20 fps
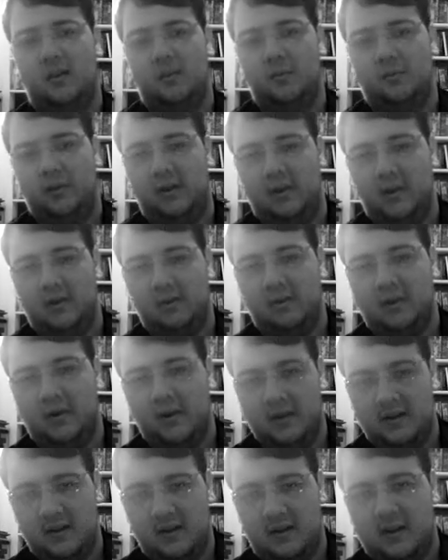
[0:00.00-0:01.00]
played it more
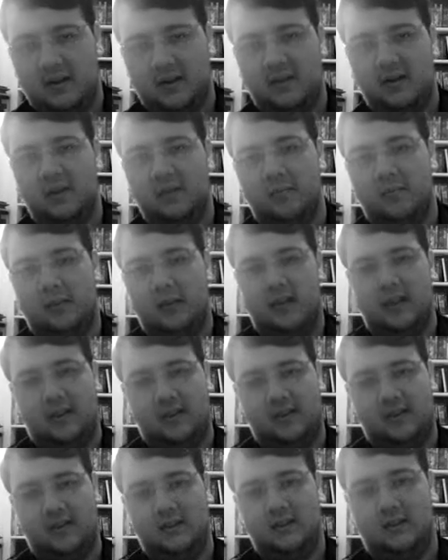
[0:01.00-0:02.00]
dark and
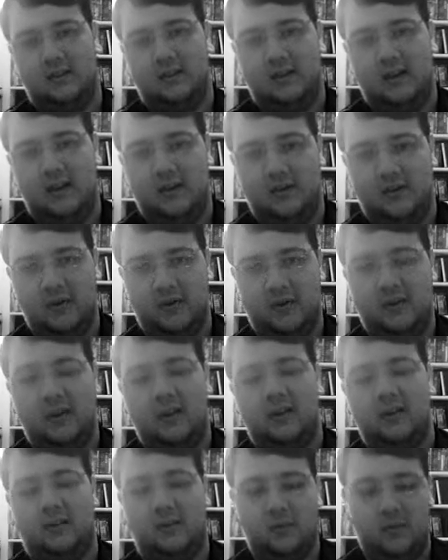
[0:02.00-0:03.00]
complex than Clive Owen
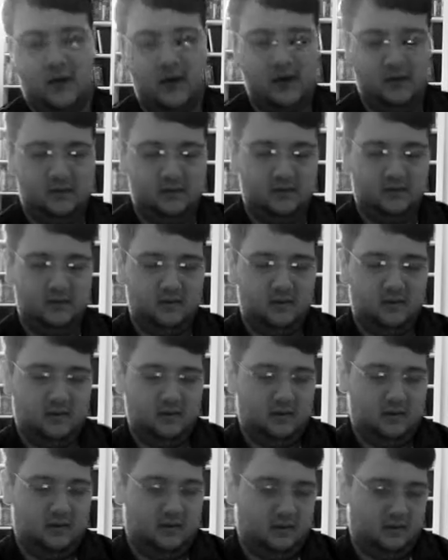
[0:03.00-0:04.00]
as Dwight.
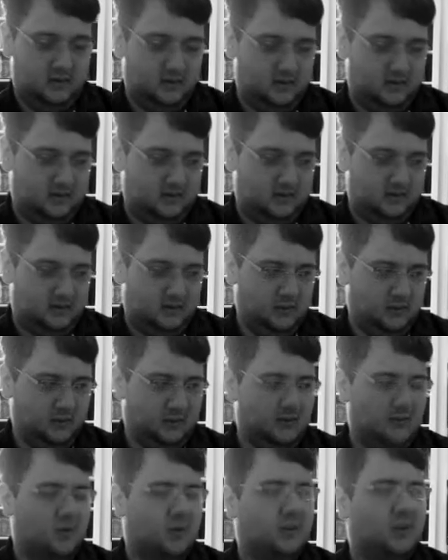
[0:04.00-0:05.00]

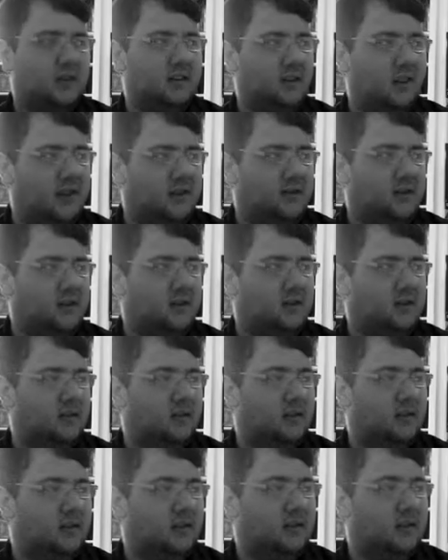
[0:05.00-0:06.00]
Joseph Gordon-Levitt
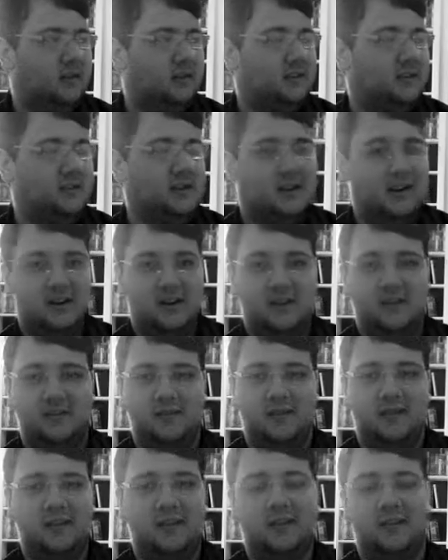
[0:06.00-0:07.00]
as Johnny,
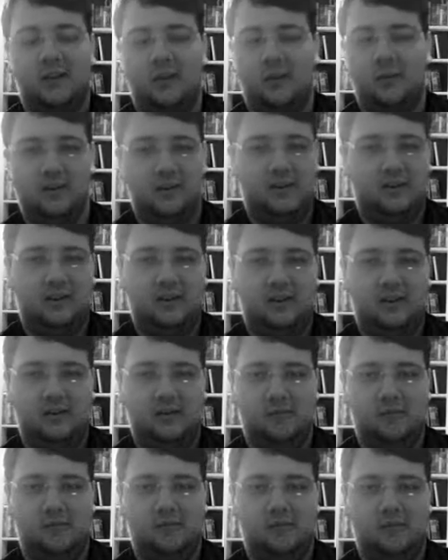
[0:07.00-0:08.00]
well, he's always
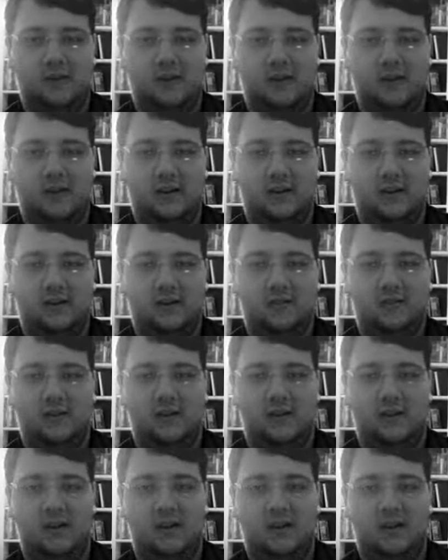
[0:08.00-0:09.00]
awesome. Uh,
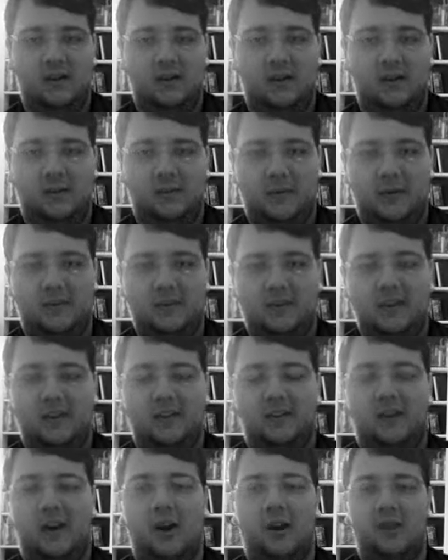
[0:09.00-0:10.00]
Especially
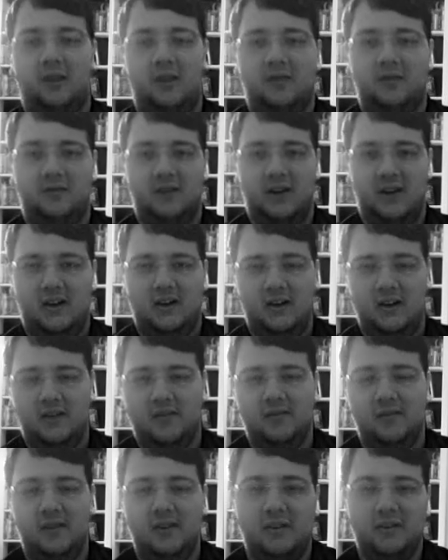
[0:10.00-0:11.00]
his character of Johnny.
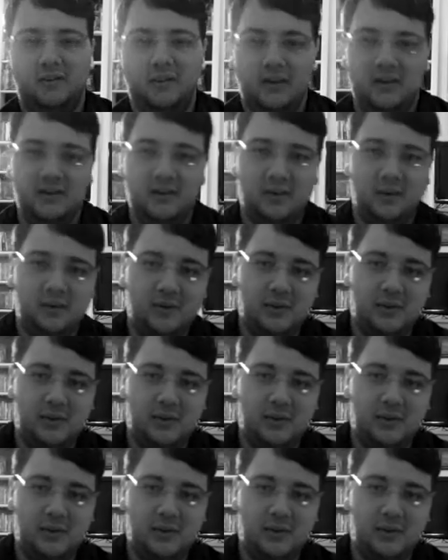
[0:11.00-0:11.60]
He's one of those